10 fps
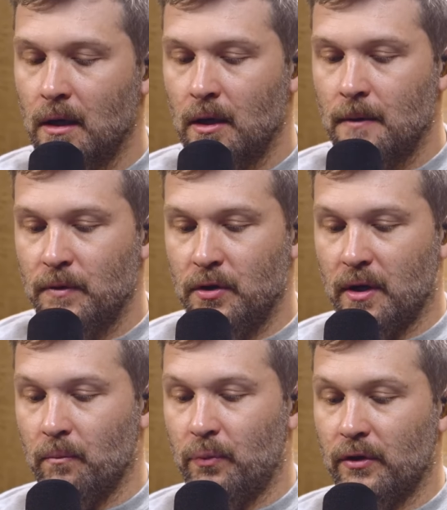So good. You
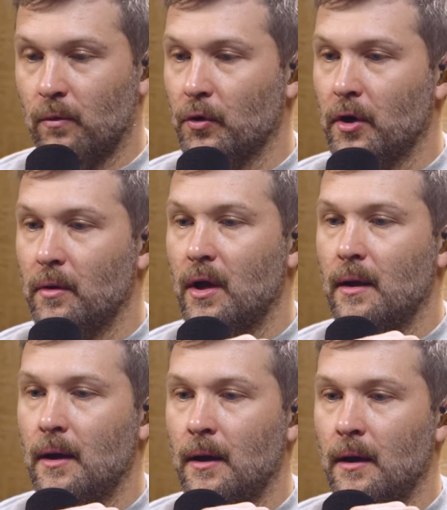can put the word
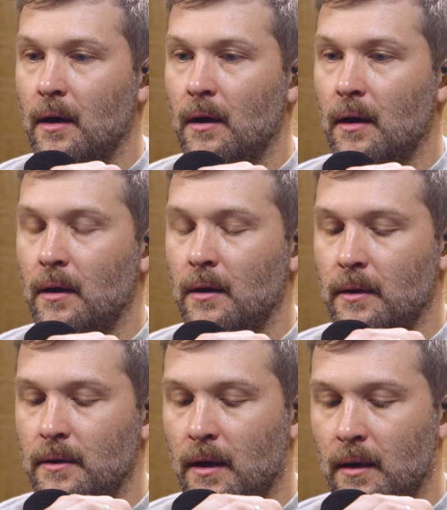uh,
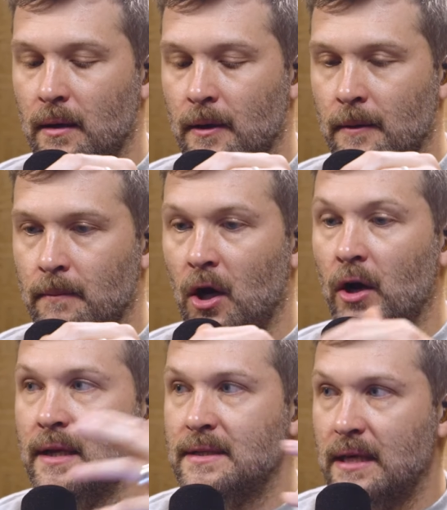um,
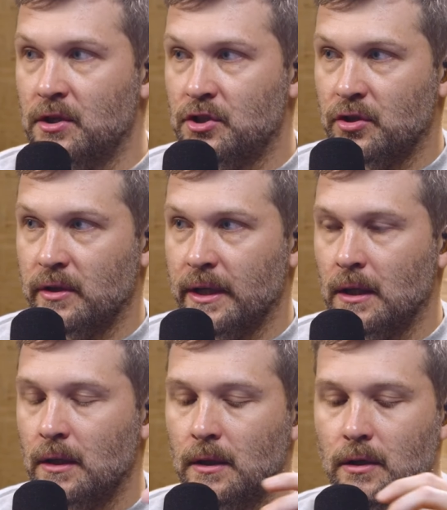unintentionally.
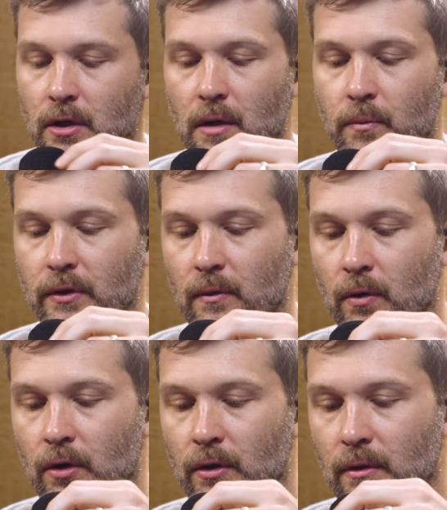Mm-hmm. You could put the
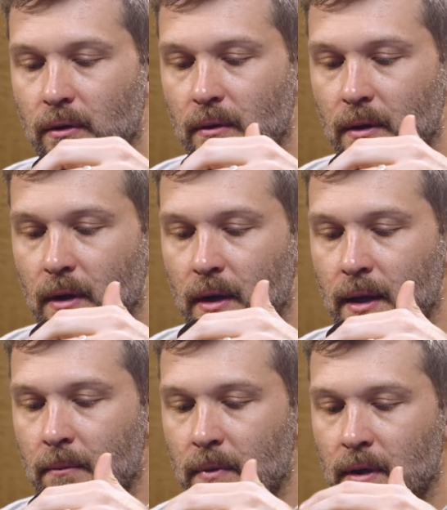word
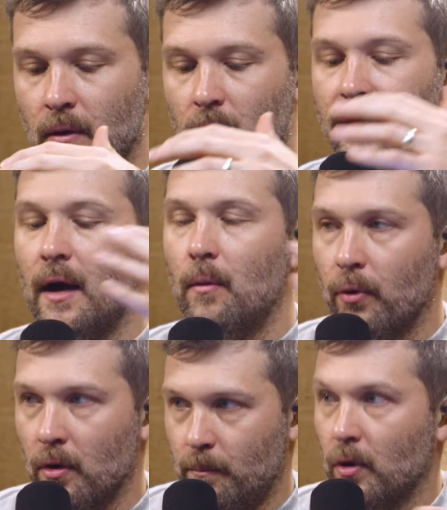and you know, without
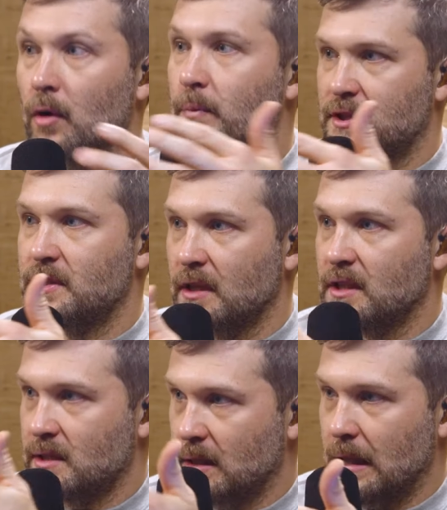pur-
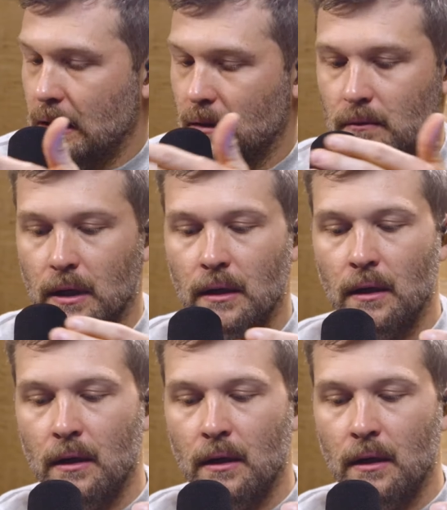purposelessly, mm-hmm. right?